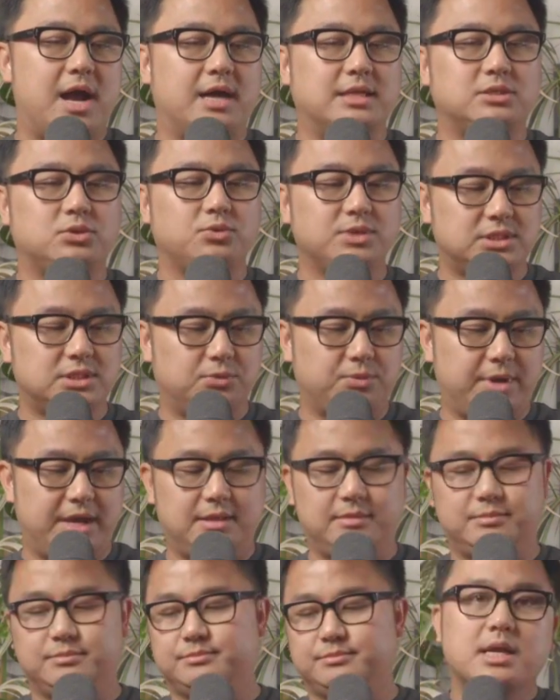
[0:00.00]
twist
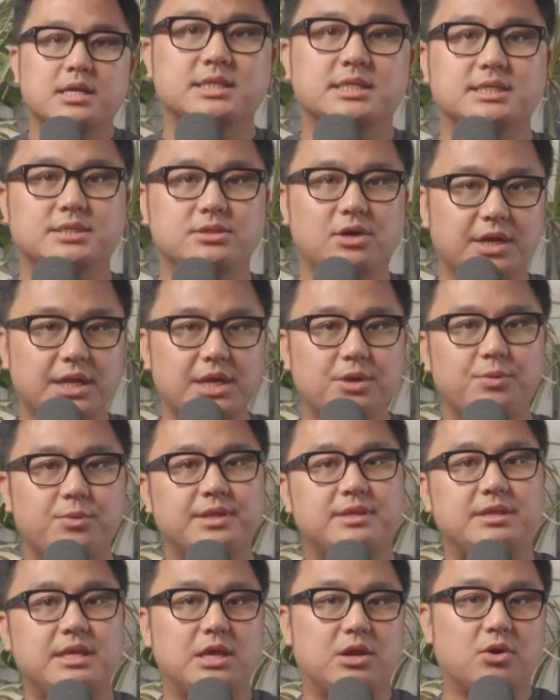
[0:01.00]
weight. Starting
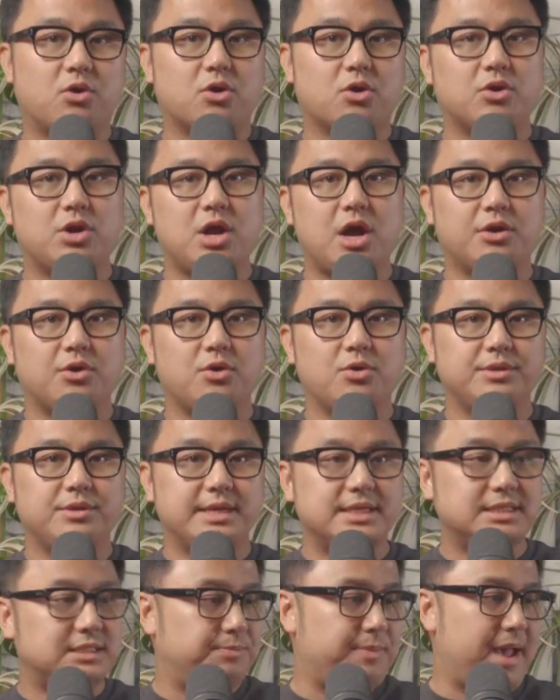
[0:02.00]
with the Coronado,
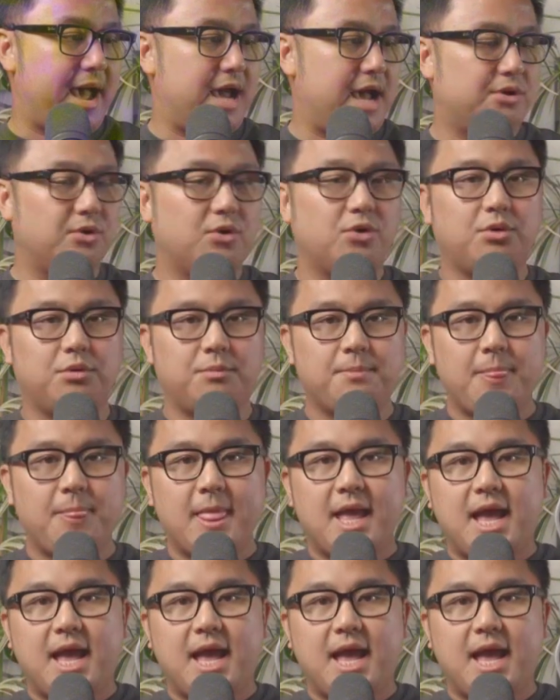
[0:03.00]
this paddle